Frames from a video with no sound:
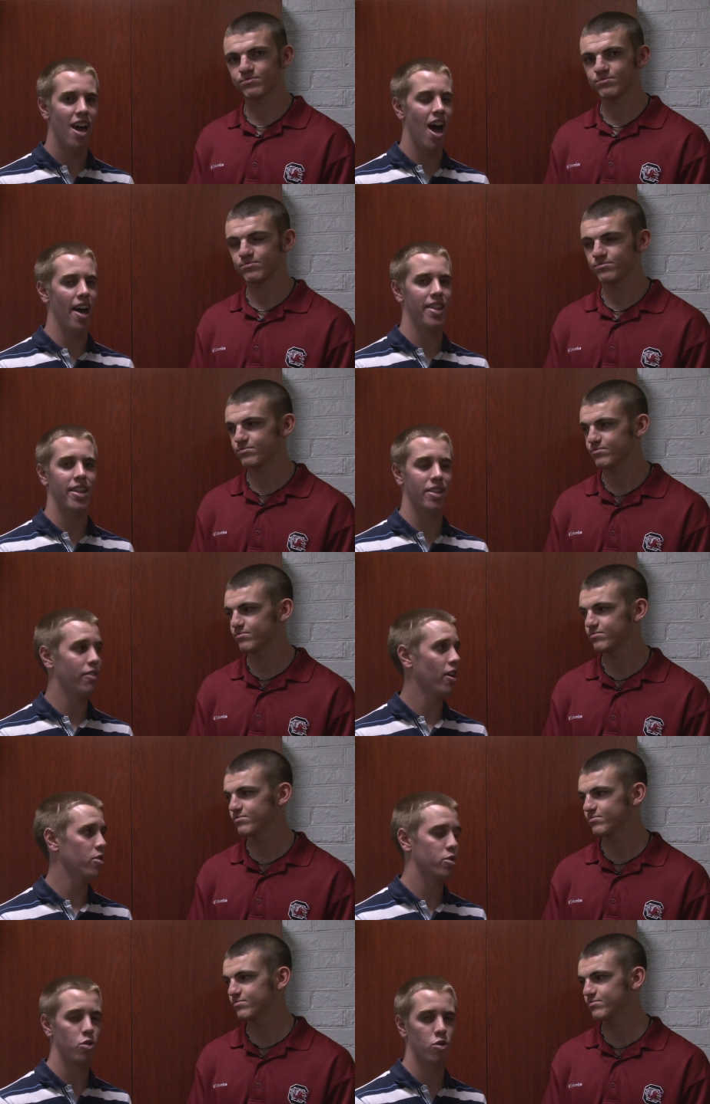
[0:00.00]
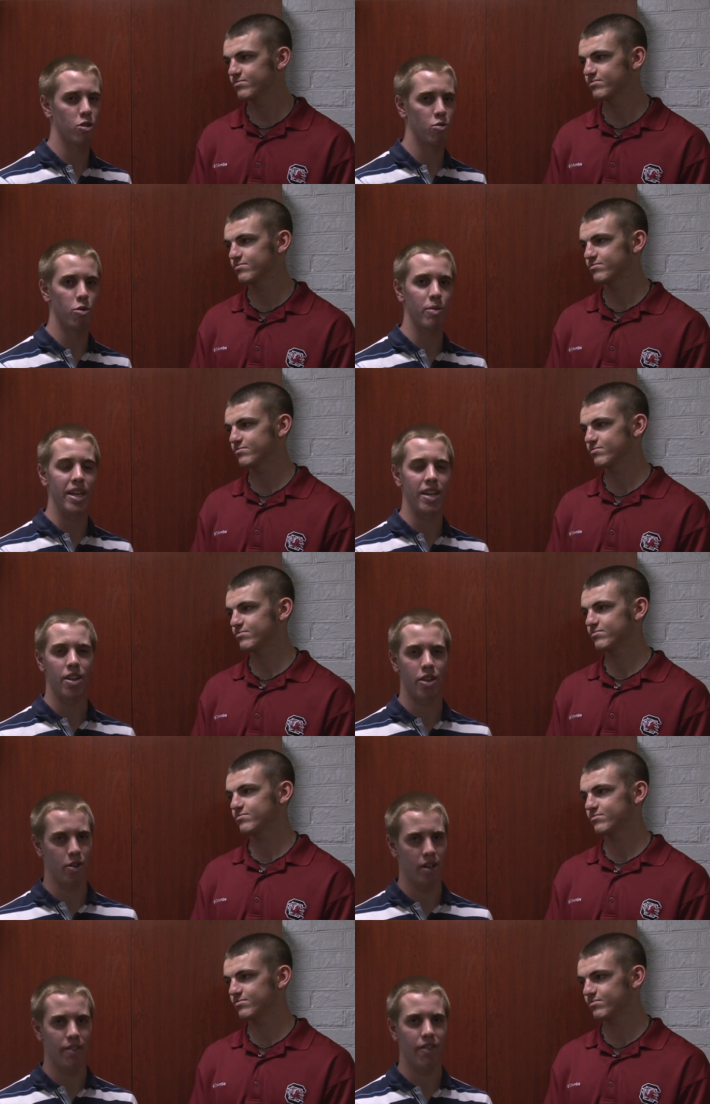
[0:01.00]
Speaker 1: I think the final score will be
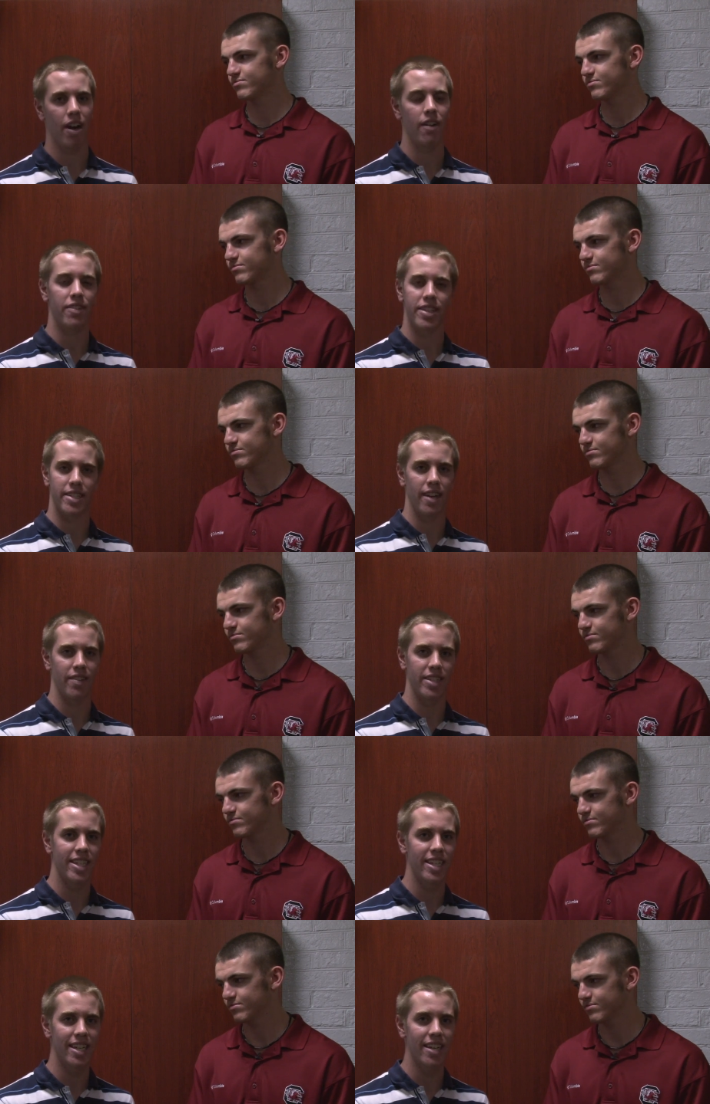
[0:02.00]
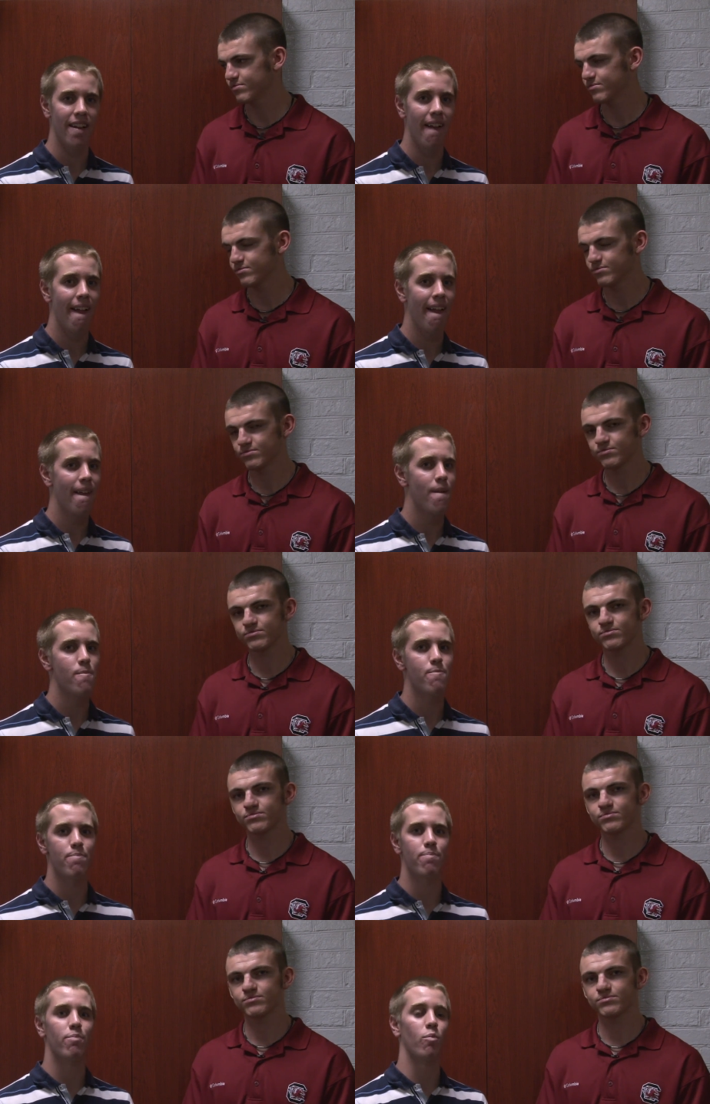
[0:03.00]
35 to 17.
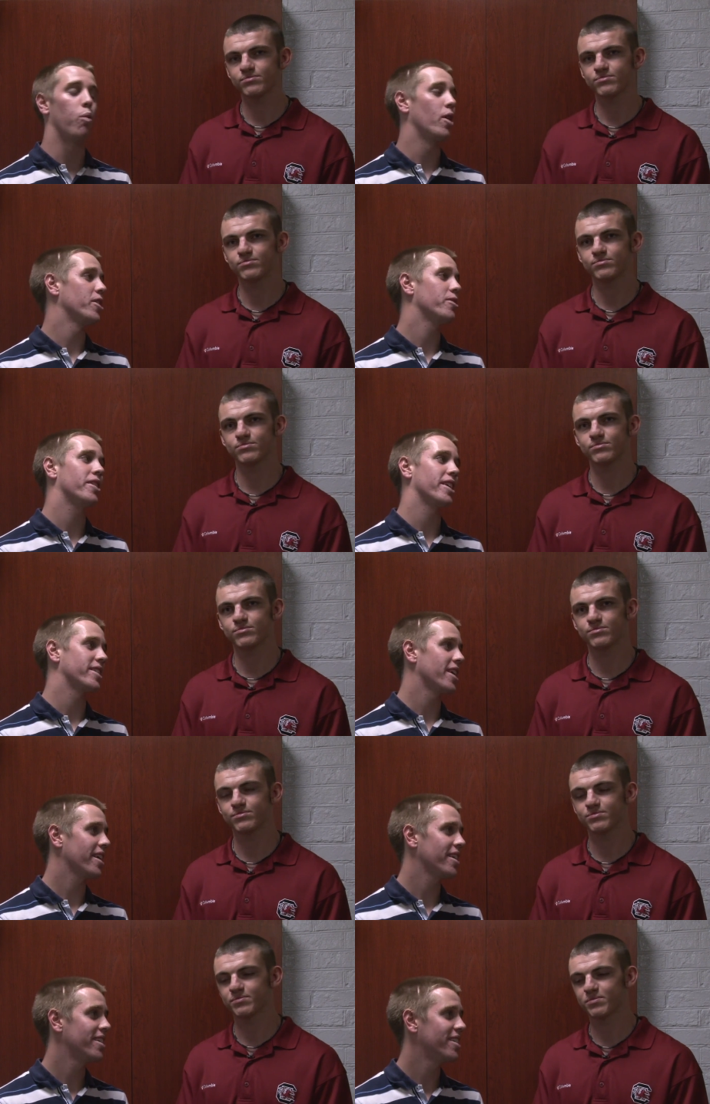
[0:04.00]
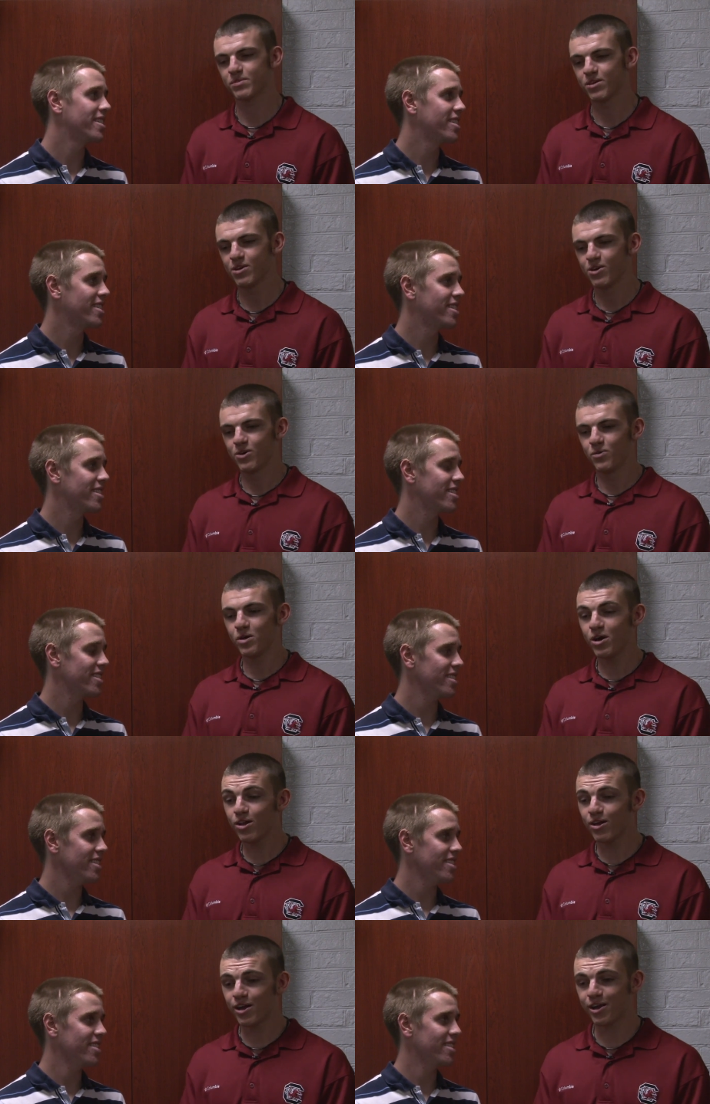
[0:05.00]
What do you think, Zach?
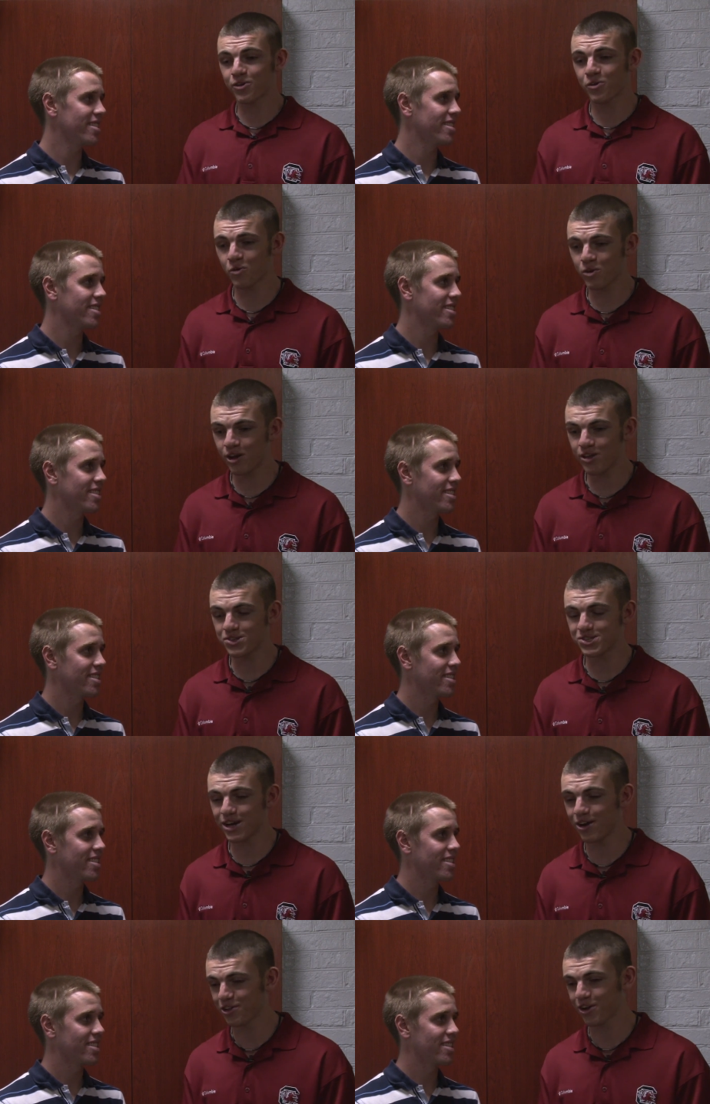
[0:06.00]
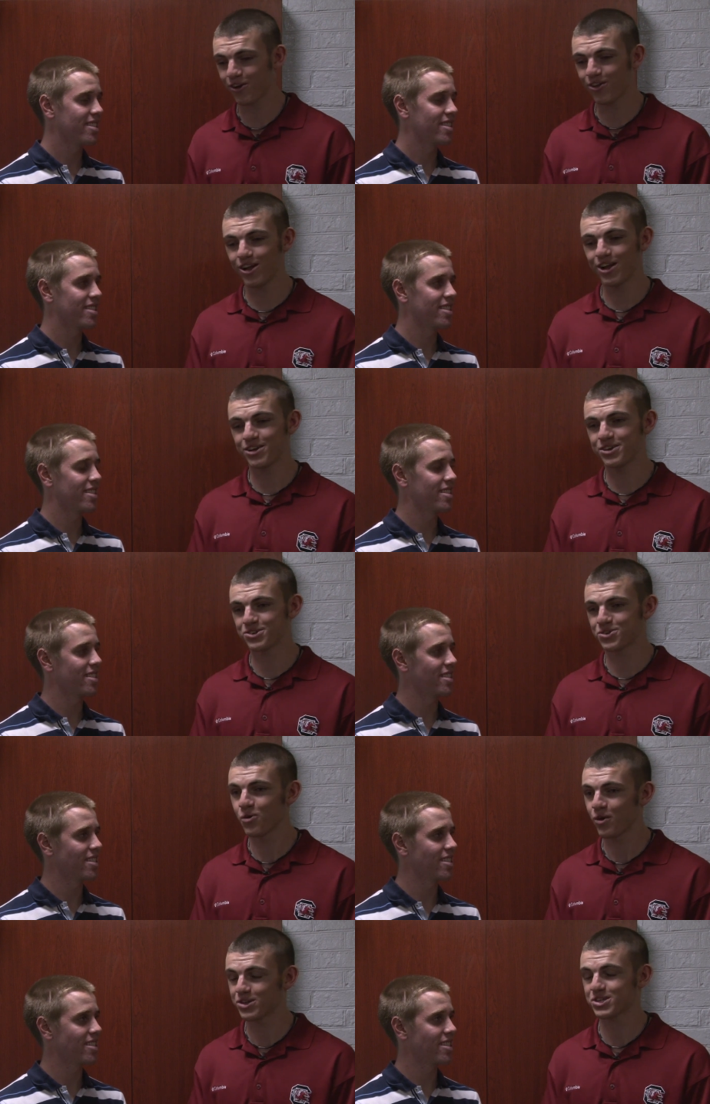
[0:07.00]
Speaker 2: Well, I agree that South Carolina is
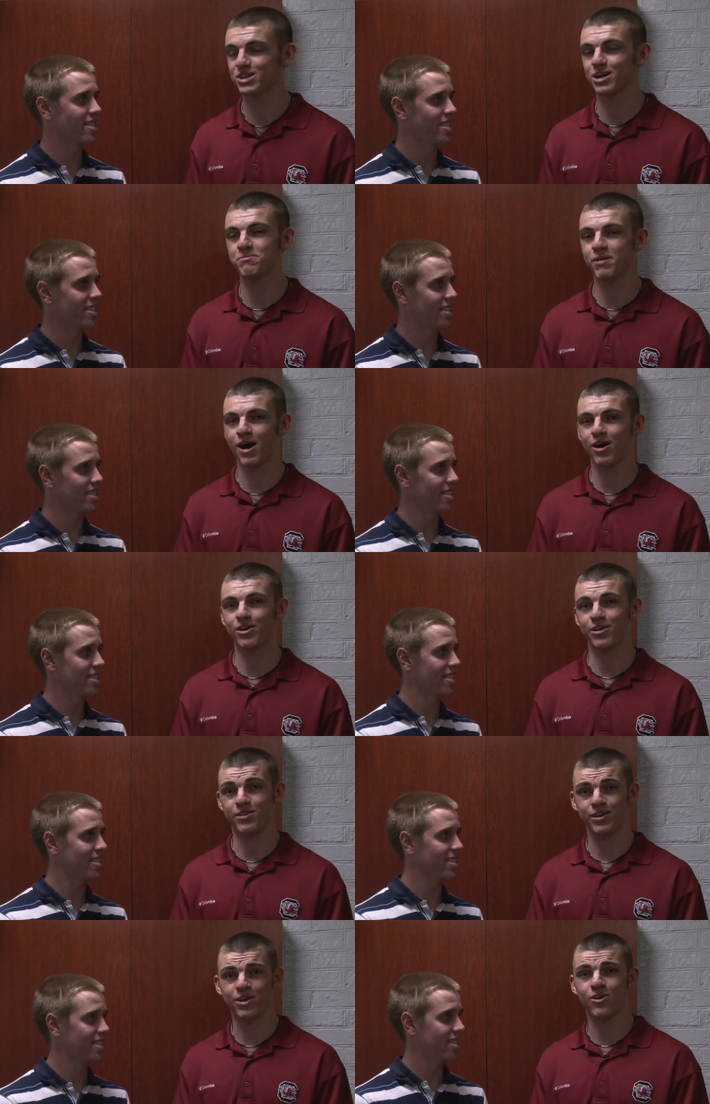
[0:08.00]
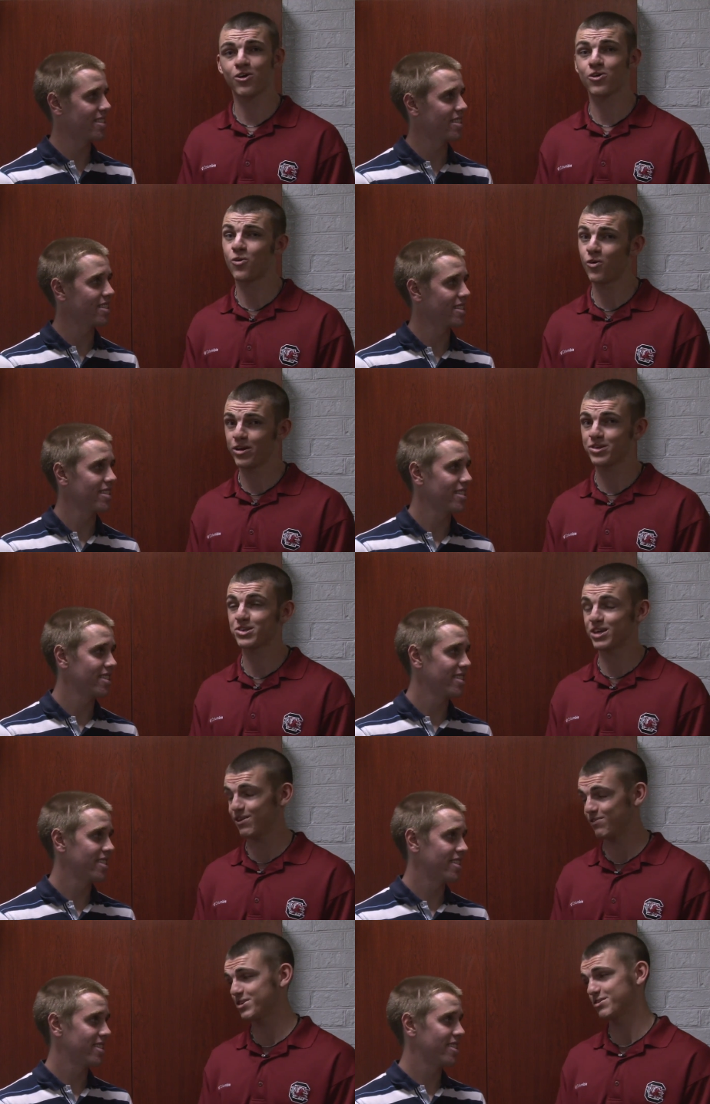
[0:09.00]
going to come out and they are going to
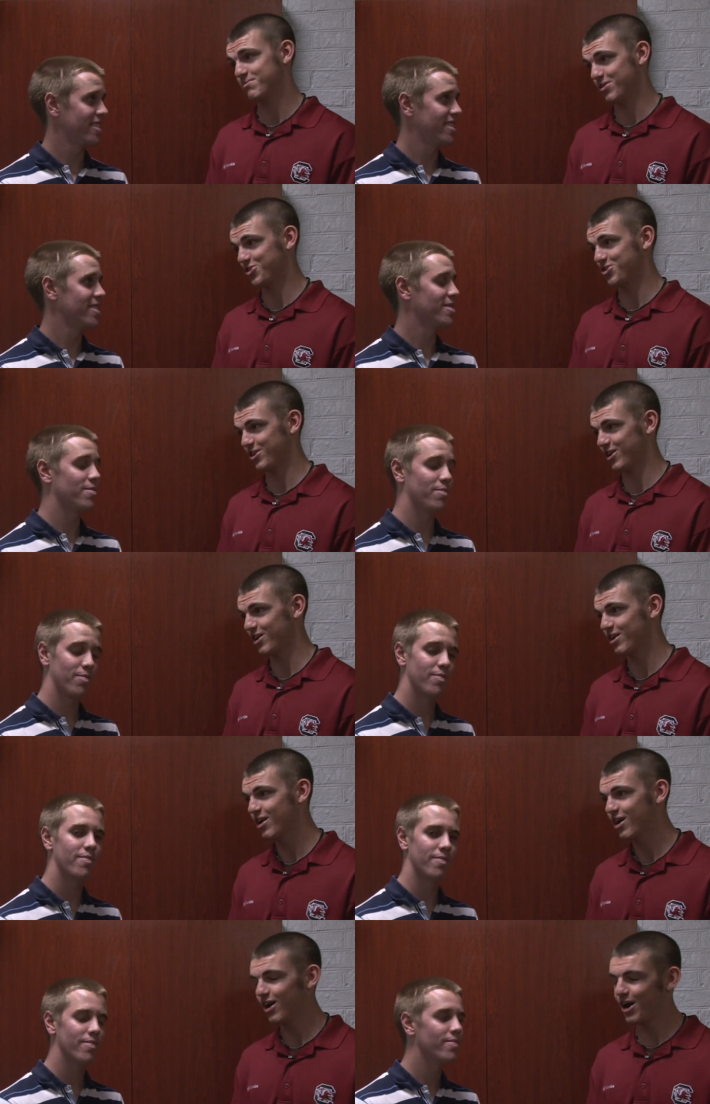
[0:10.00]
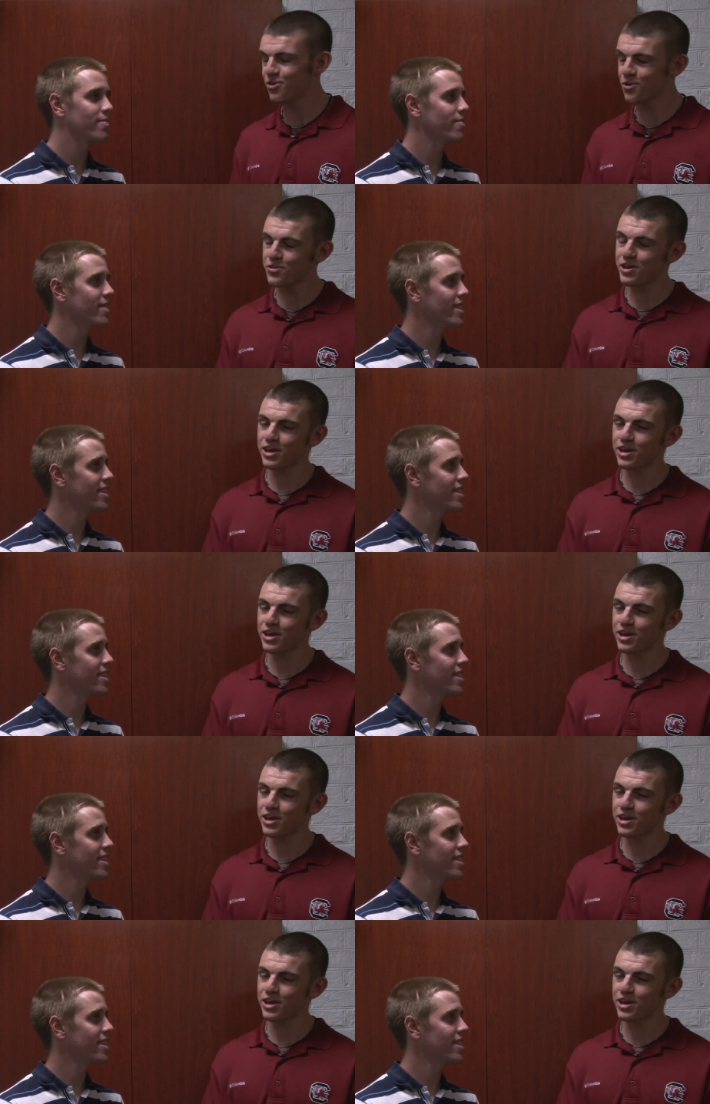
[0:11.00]
give it to Michigan. I don't